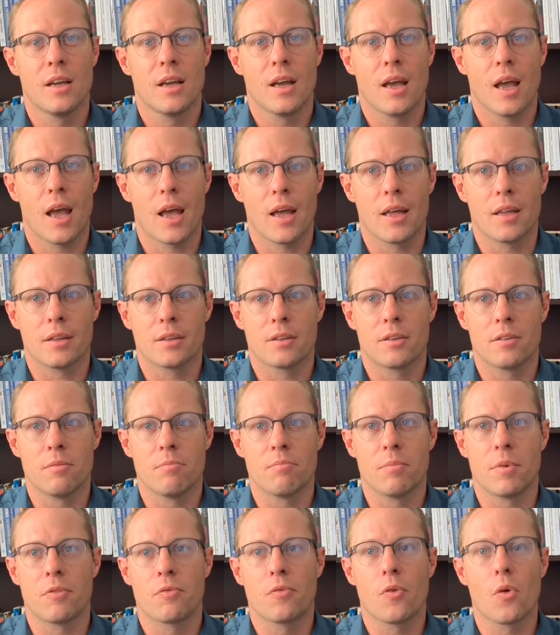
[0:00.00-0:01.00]
and
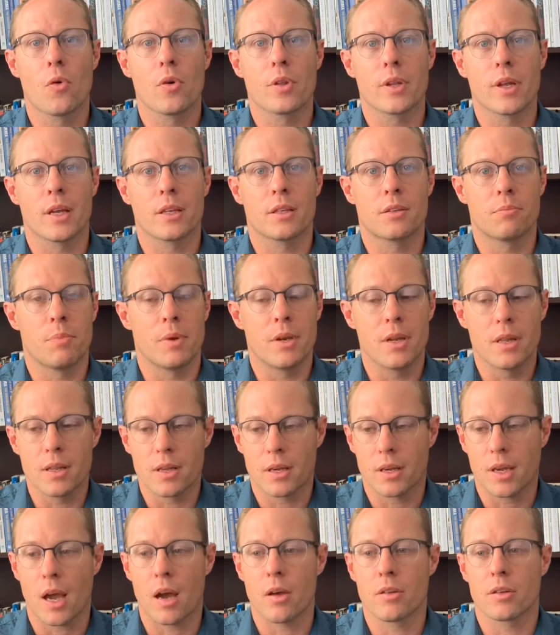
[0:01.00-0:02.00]
before that been in the
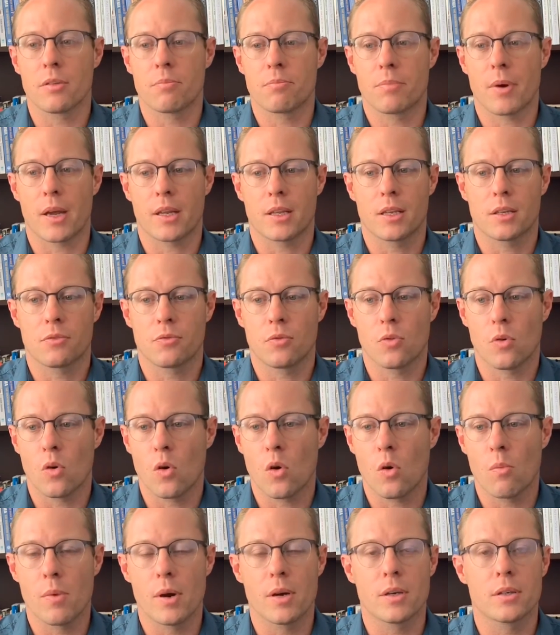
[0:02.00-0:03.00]
accounting practice for
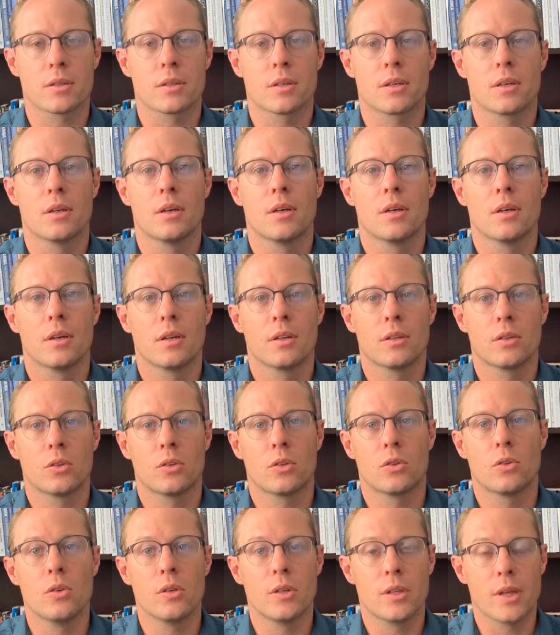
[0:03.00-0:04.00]
almost
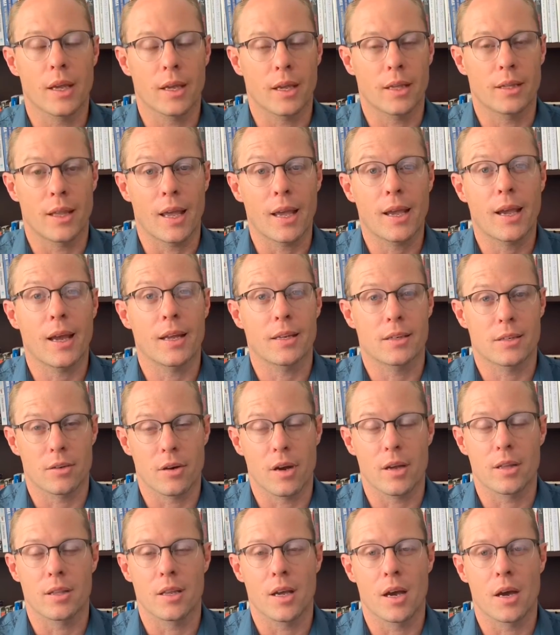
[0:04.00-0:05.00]
2 decades
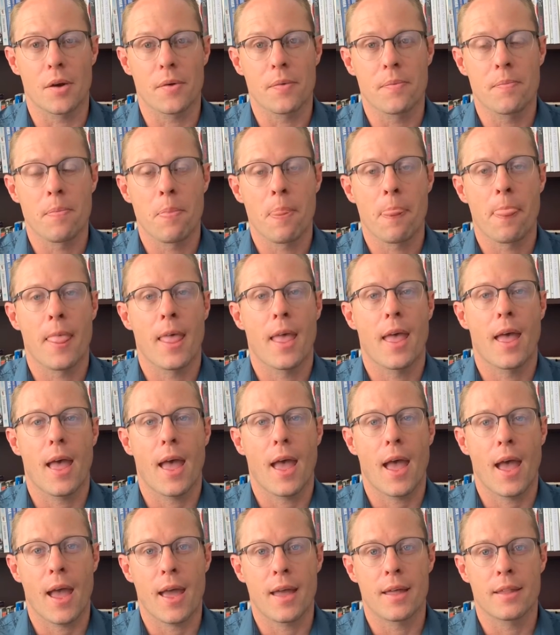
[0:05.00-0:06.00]
right now.
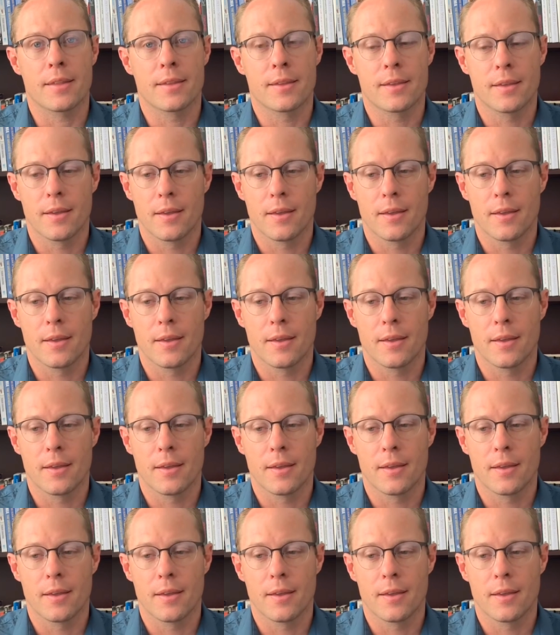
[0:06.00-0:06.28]
And